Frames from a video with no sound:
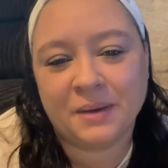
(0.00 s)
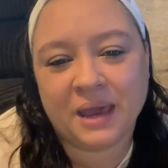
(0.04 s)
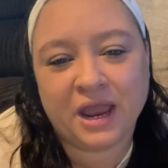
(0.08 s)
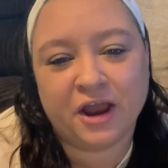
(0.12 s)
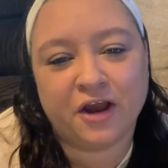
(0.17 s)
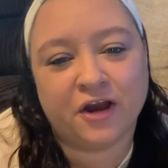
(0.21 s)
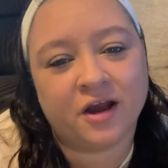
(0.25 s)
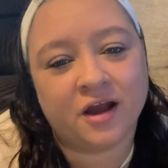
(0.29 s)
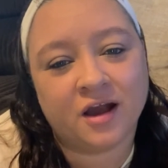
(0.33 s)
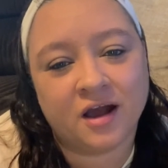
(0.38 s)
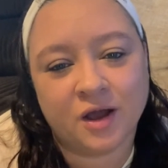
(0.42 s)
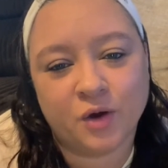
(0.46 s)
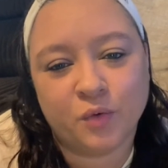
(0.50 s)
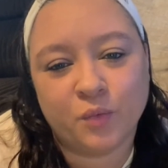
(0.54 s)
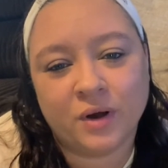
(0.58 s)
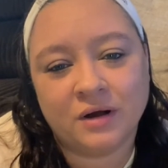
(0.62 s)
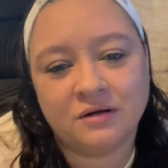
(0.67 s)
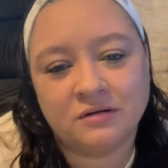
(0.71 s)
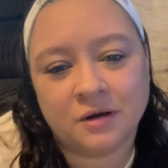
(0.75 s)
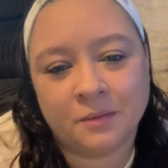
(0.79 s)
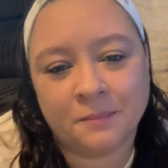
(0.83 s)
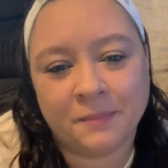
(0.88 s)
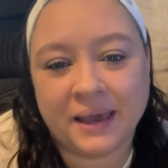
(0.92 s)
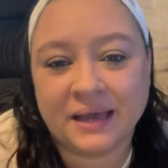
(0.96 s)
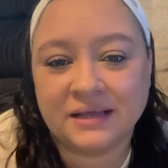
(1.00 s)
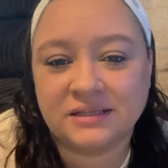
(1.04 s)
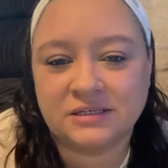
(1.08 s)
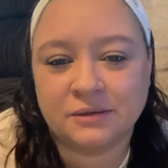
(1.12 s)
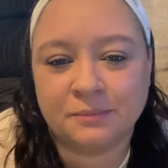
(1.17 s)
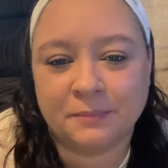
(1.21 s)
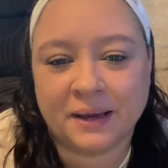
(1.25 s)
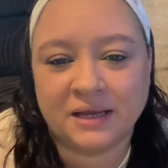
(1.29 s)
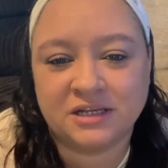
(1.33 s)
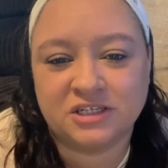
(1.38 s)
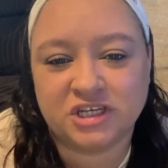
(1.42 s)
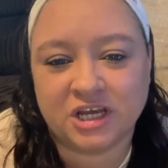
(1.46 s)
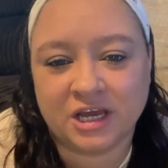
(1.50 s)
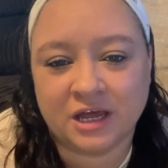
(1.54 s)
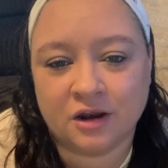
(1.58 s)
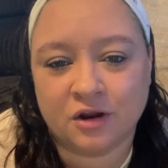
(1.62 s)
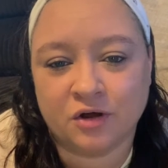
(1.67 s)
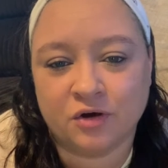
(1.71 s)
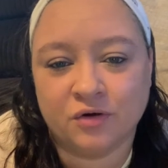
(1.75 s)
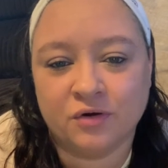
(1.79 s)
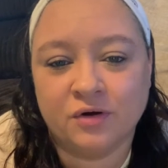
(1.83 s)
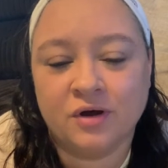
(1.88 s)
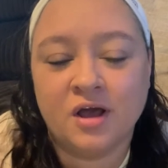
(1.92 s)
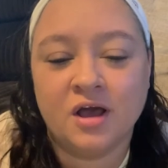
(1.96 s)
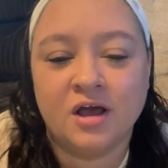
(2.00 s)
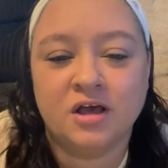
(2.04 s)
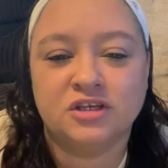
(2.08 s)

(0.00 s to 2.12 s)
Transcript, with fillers: Erica and welcome back to my channel.